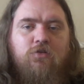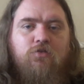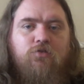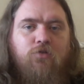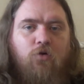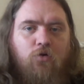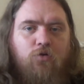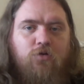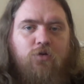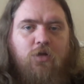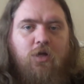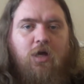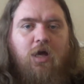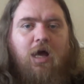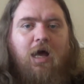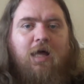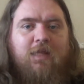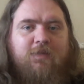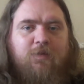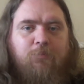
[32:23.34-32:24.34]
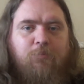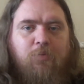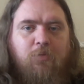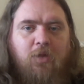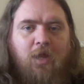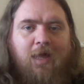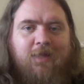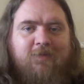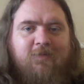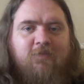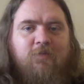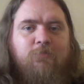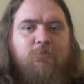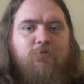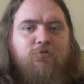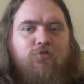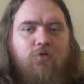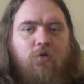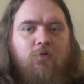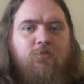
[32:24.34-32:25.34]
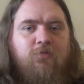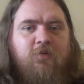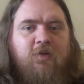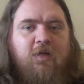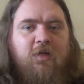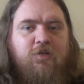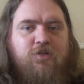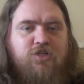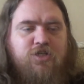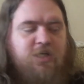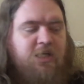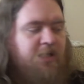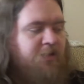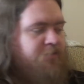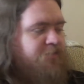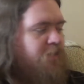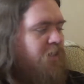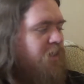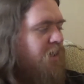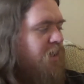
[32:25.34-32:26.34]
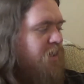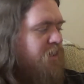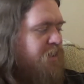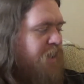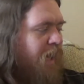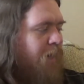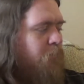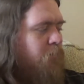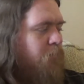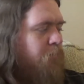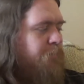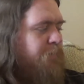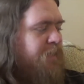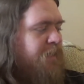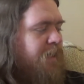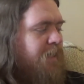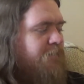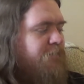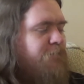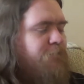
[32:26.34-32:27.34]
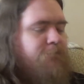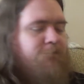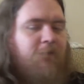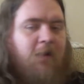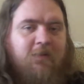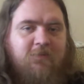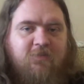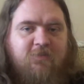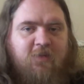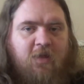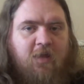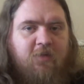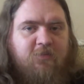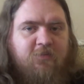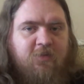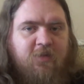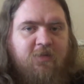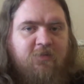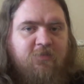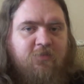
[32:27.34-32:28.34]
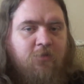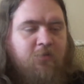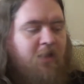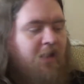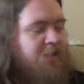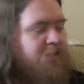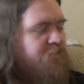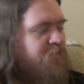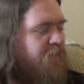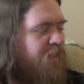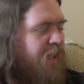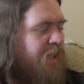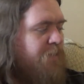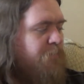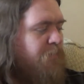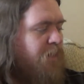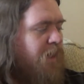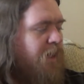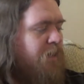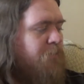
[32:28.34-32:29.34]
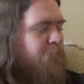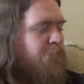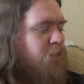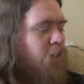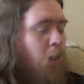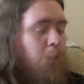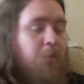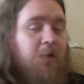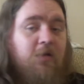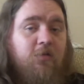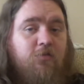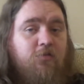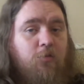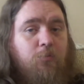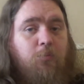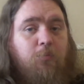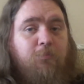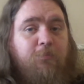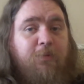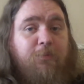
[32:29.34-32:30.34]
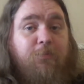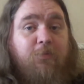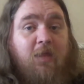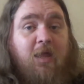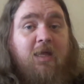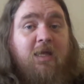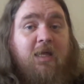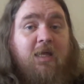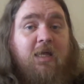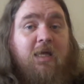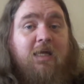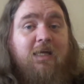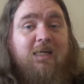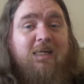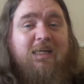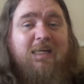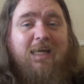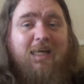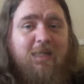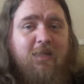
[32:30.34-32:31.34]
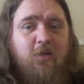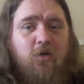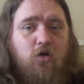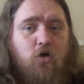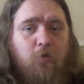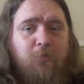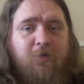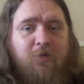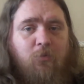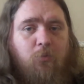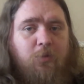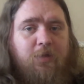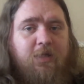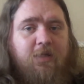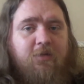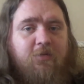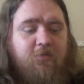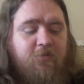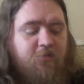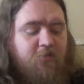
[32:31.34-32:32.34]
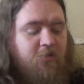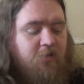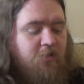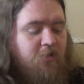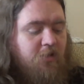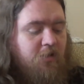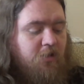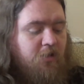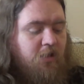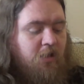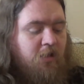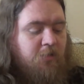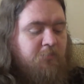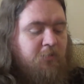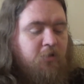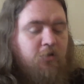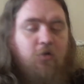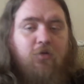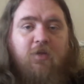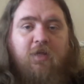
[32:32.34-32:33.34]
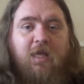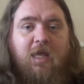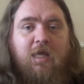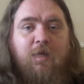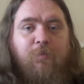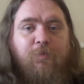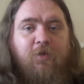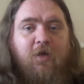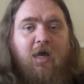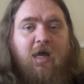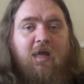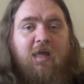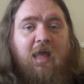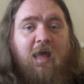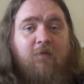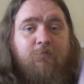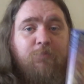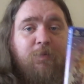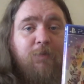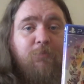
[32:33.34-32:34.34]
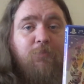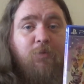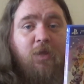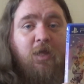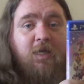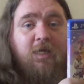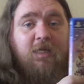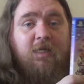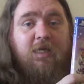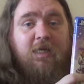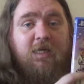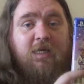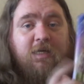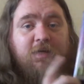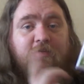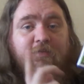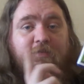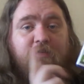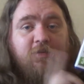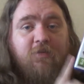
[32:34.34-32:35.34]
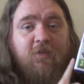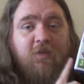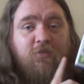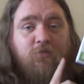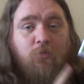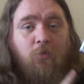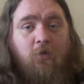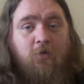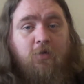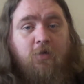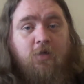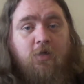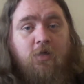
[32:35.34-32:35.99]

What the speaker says: done, and the Platinum Trophy achieved. That will be fantastic. So that is a game that I'm going to be playing in the coming weeks. Another game that I have been playing is this one.